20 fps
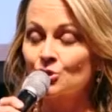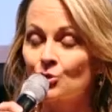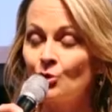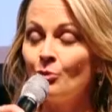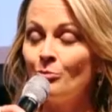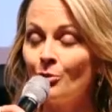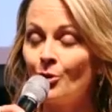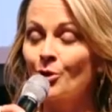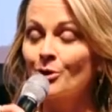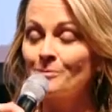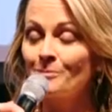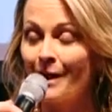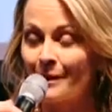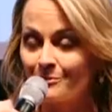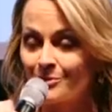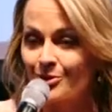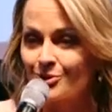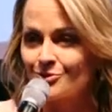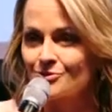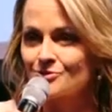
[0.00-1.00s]
school board
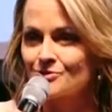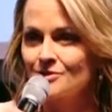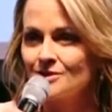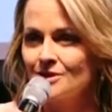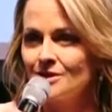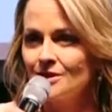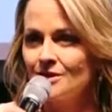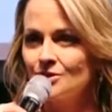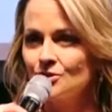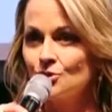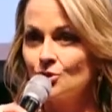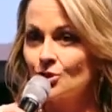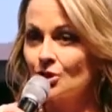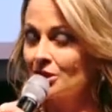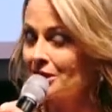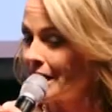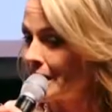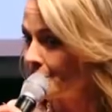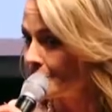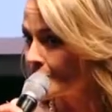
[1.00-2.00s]
members to
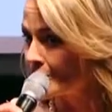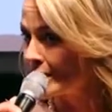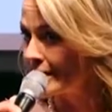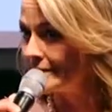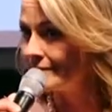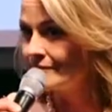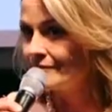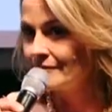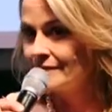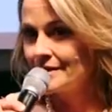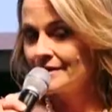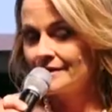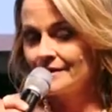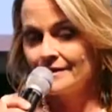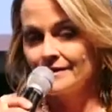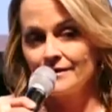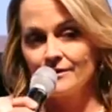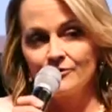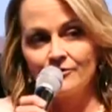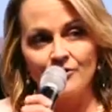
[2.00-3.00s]
collaborate
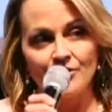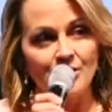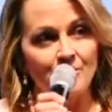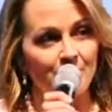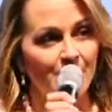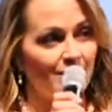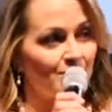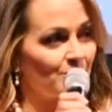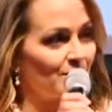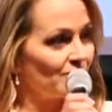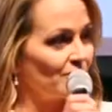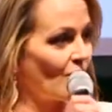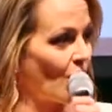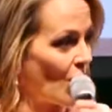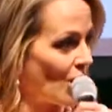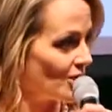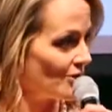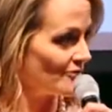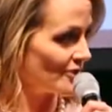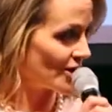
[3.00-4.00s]
for the betterment of
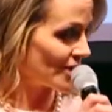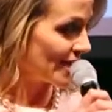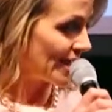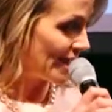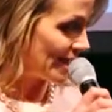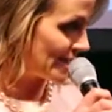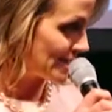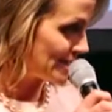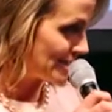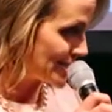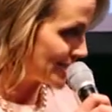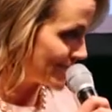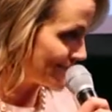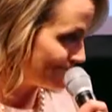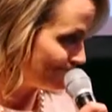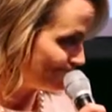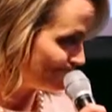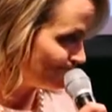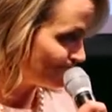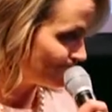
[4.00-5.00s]
all of our
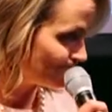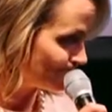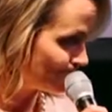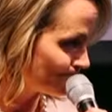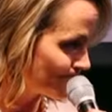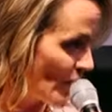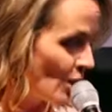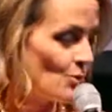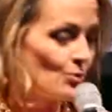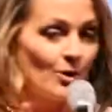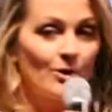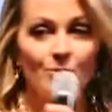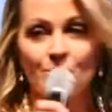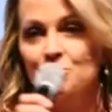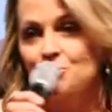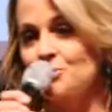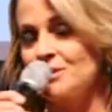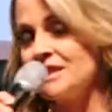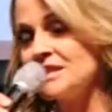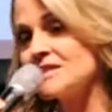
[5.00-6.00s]
kids. We
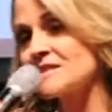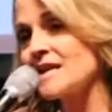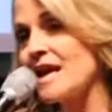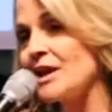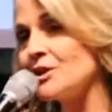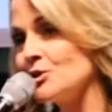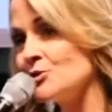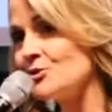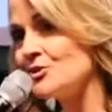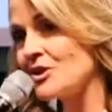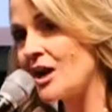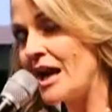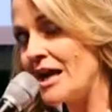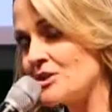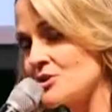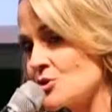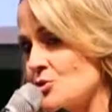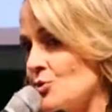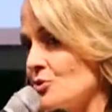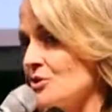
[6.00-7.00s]
worked with Eastside Union
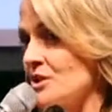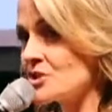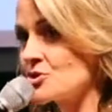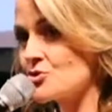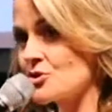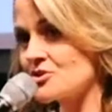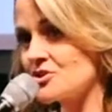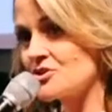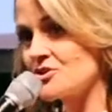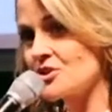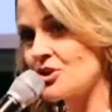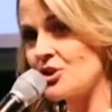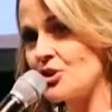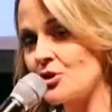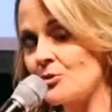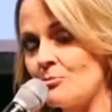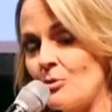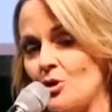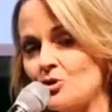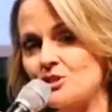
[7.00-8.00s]
High School District to
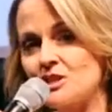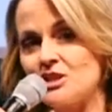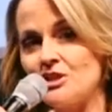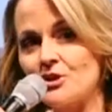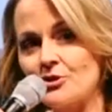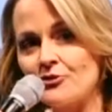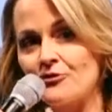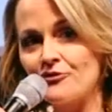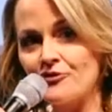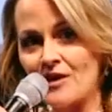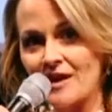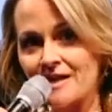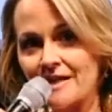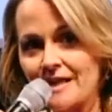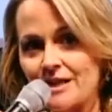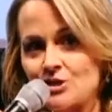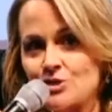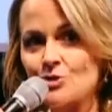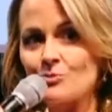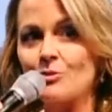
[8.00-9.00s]
secure multi-year
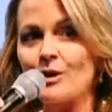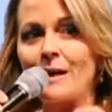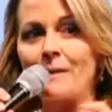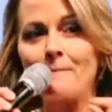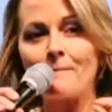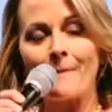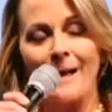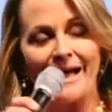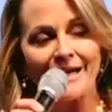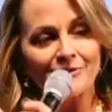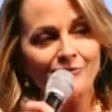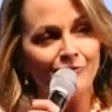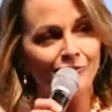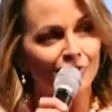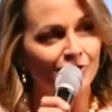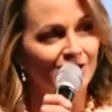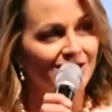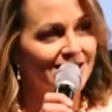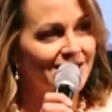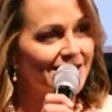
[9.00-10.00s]
funding to bring
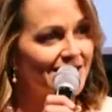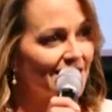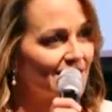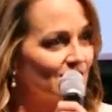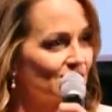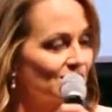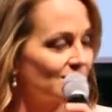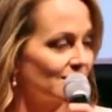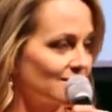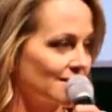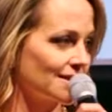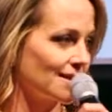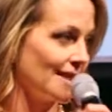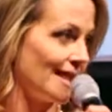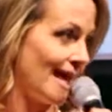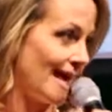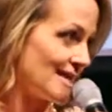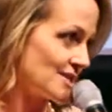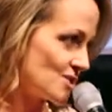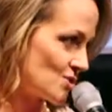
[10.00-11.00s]
mindfulness into the
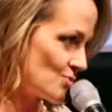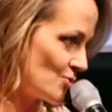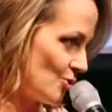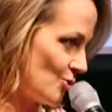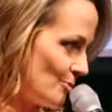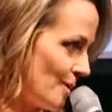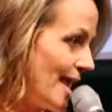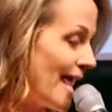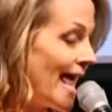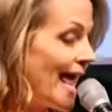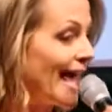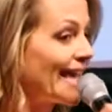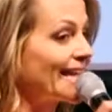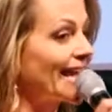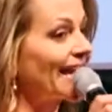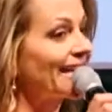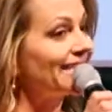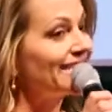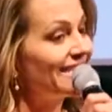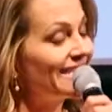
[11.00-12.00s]
classroom,
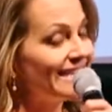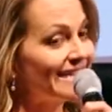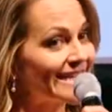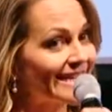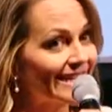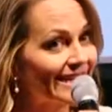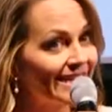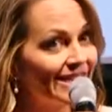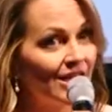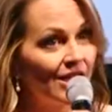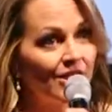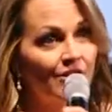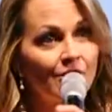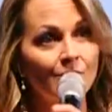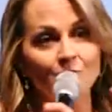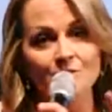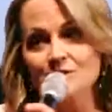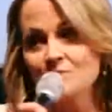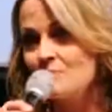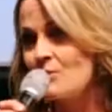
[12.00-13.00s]
an idea
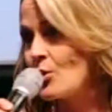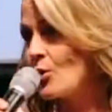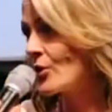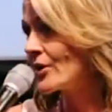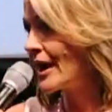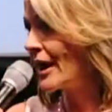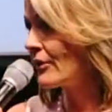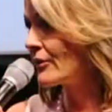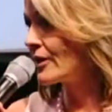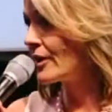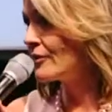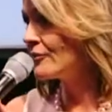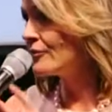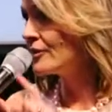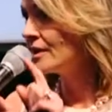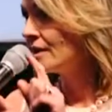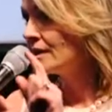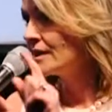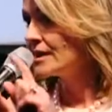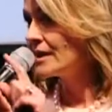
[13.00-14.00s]
that was born out
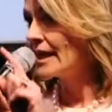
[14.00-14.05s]
of